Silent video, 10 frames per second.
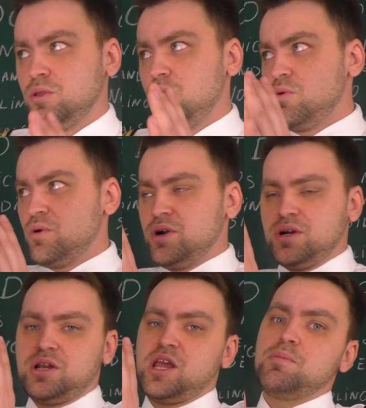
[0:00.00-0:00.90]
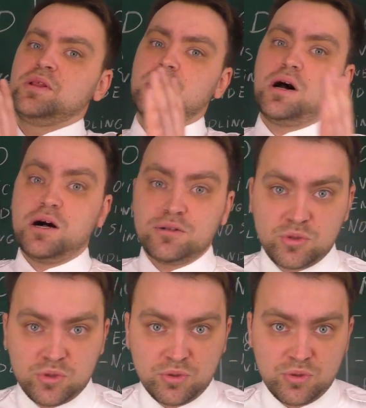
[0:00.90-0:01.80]
lower cabin
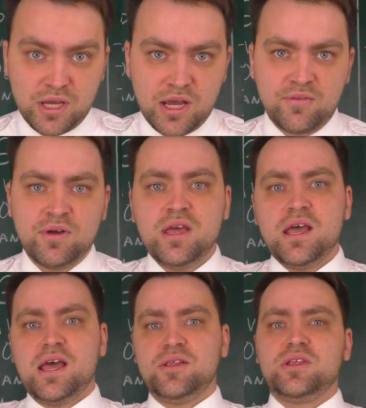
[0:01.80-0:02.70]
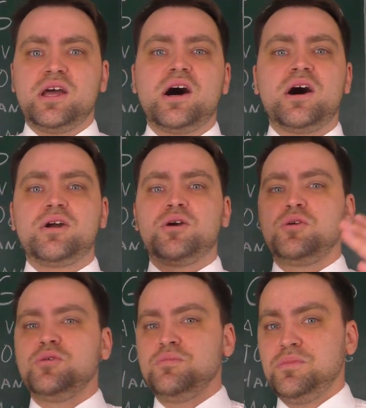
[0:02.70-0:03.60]
altitude you have, and the higher
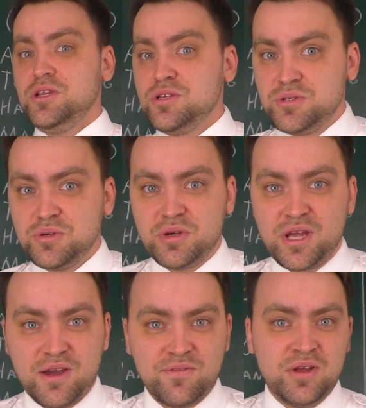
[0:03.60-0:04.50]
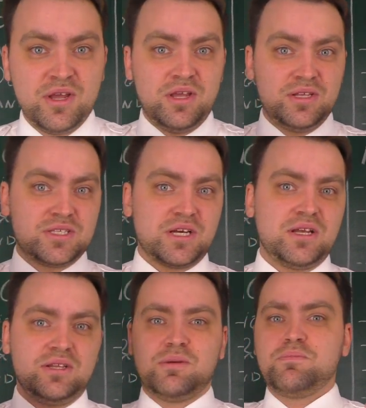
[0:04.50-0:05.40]
humidity you have
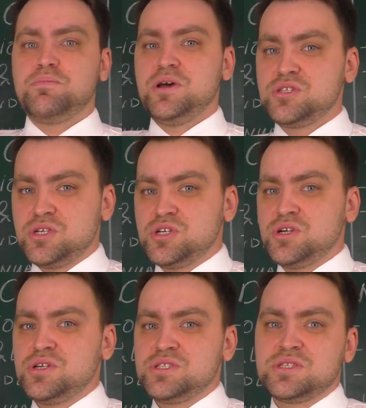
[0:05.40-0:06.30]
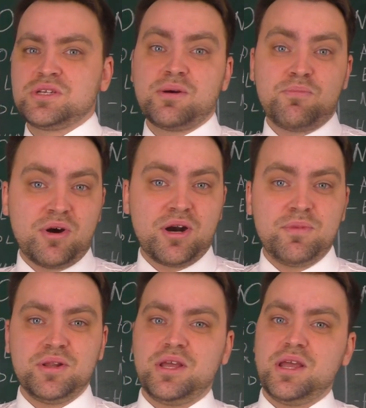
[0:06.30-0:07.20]
inside the passengers
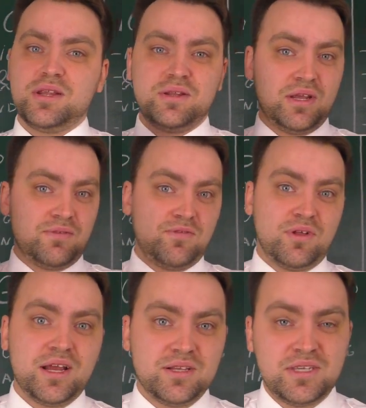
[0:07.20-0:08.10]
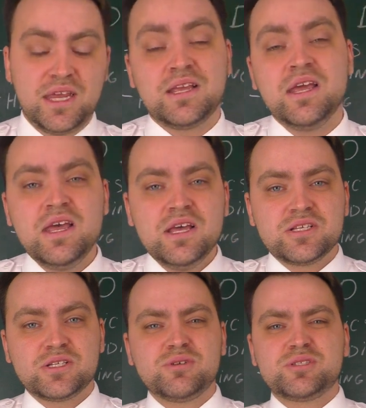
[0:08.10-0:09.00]
compartment and the flight deck.
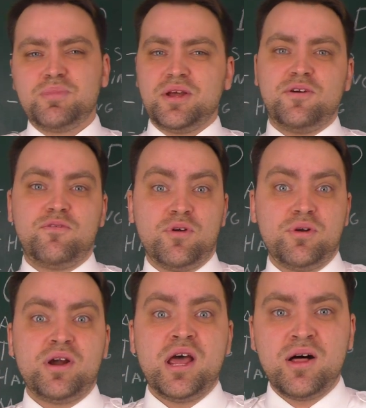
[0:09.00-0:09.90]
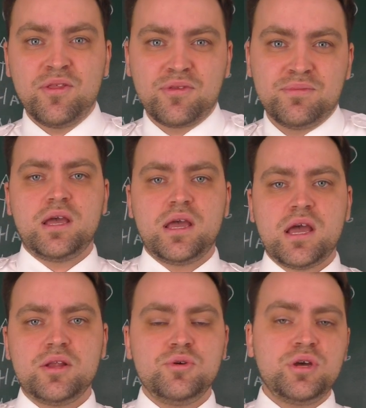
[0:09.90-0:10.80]
So it's better for your health.
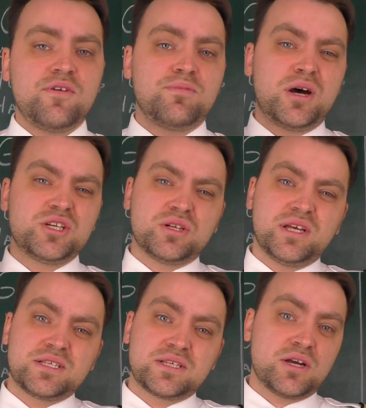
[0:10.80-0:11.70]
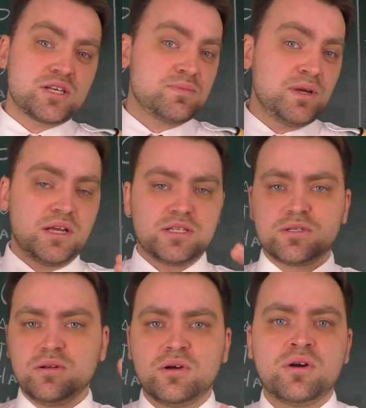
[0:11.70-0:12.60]
And you have much less cosmic and
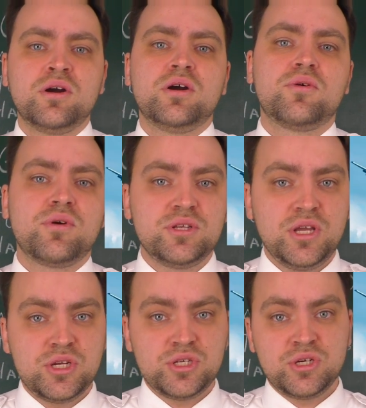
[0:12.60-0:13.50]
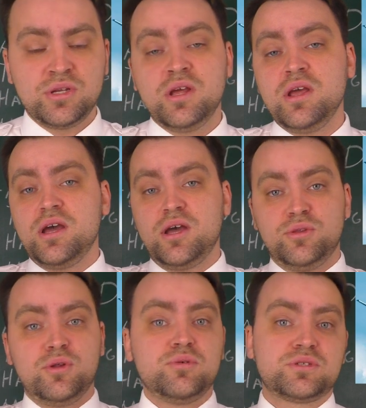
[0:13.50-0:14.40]
solar radiation at
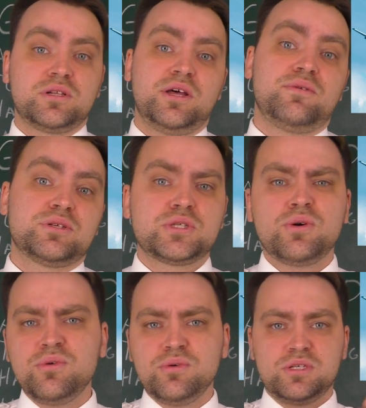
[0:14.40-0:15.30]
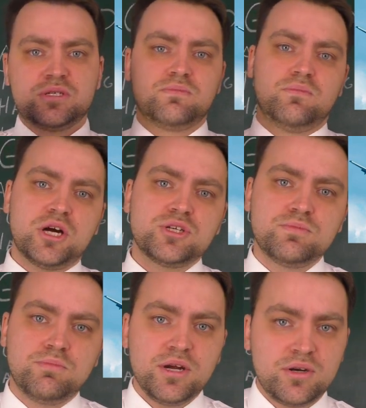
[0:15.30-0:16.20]
those levels. So it's
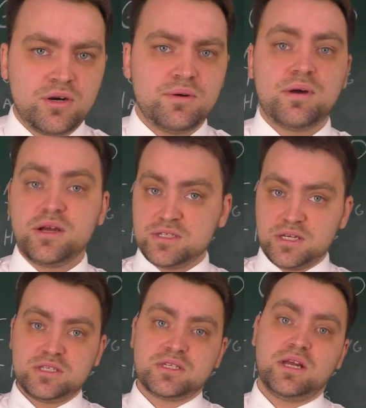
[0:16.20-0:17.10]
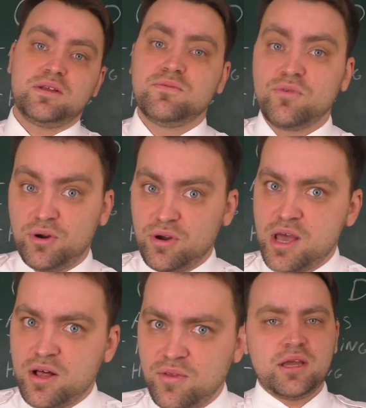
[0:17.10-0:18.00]
much better, as I said, for your
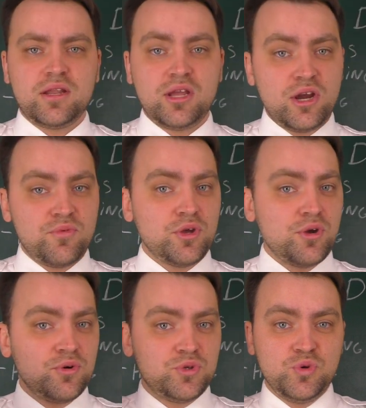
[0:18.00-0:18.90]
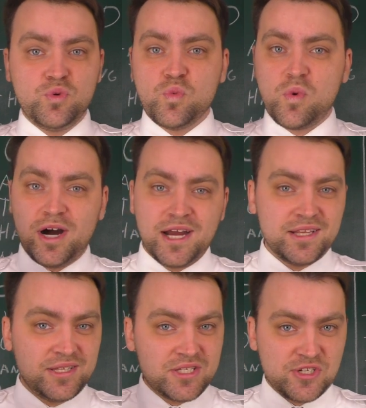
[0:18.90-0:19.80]
health. And here we go to why
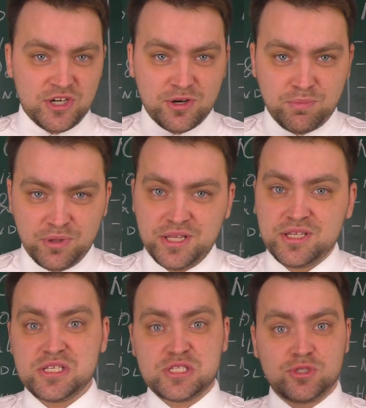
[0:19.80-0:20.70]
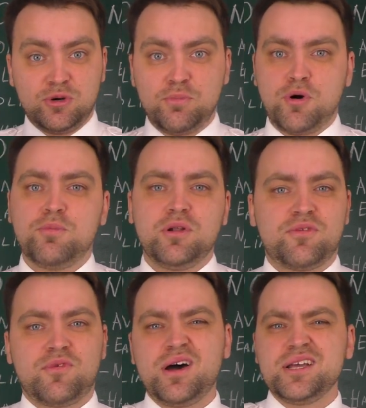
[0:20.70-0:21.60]
this airplane is so popular,
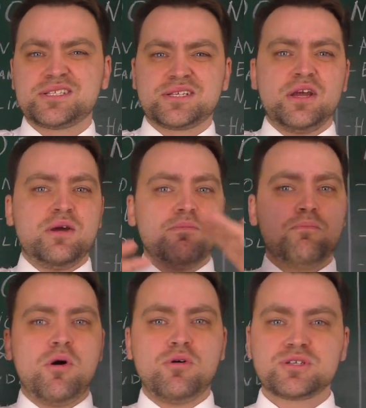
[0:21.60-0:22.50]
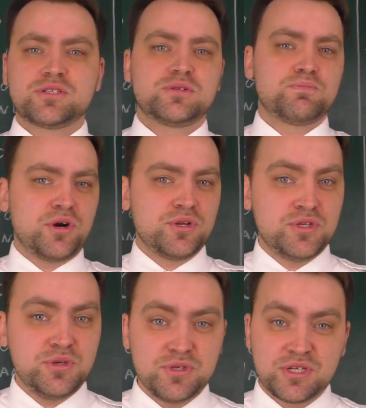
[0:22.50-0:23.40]
why it's most
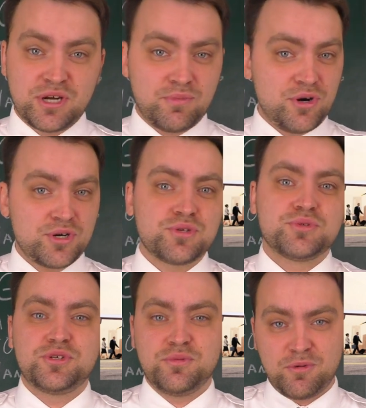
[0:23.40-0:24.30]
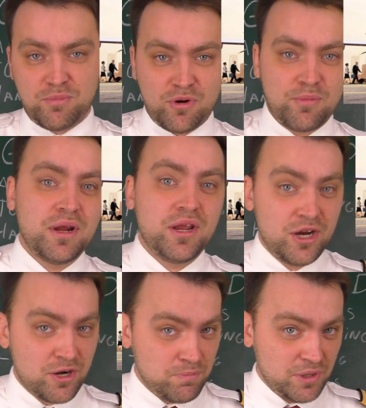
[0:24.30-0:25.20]
produced commercial turboprop
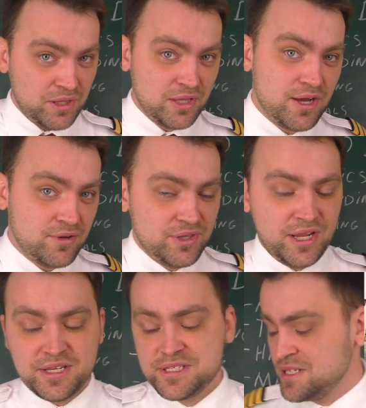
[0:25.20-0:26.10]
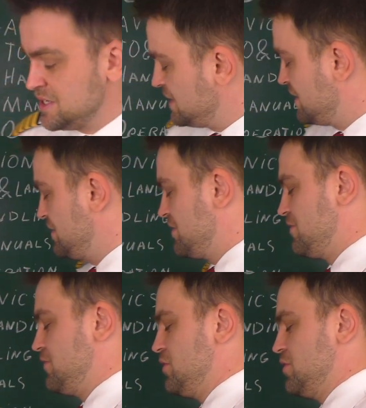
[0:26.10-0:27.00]
airplane nowadays.
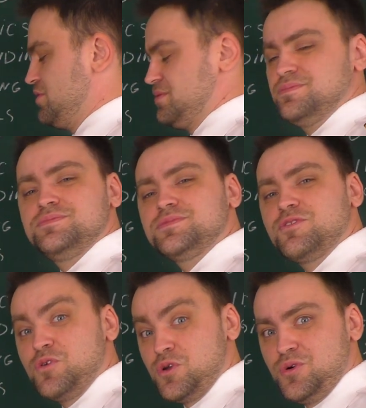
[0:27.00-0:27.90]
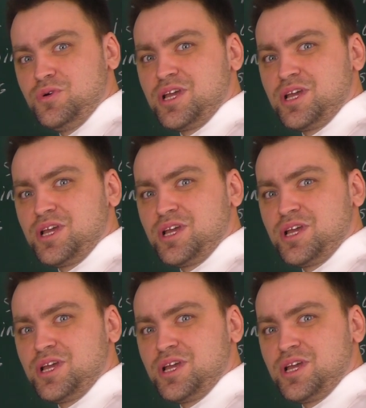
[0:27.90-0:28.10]
Fuel. fuel